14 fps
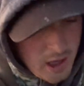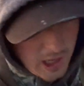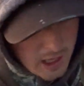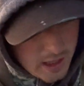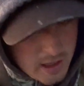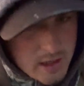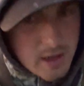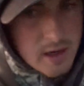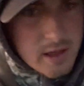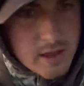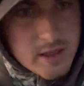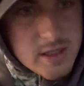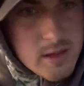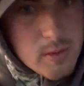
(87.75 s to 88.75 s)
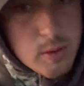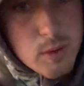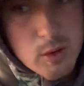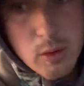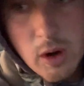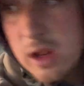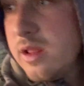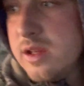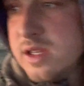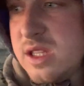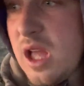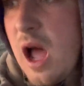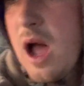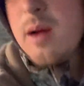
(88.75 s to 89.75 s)
And they seem to be running these
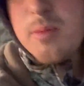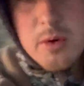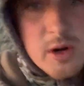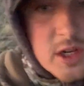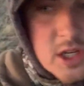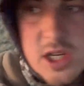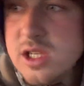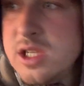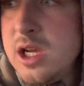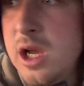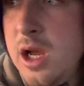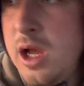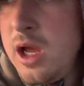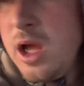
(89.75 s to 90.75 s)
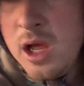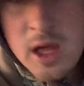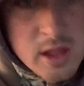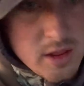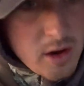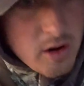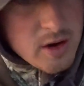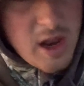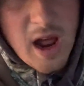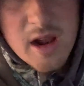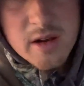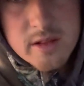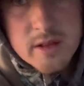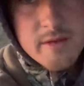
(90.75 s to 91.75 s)
top ridges. They aren't
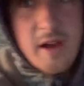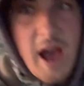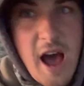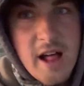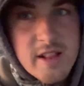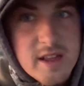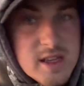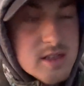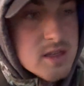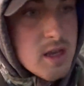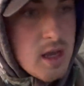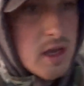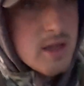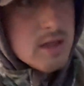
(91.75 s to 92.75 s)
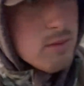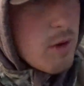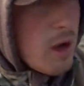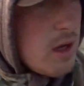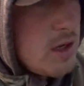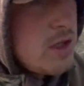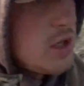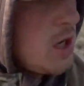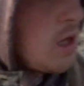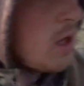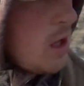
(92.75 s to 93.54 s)
down in the valleys as much.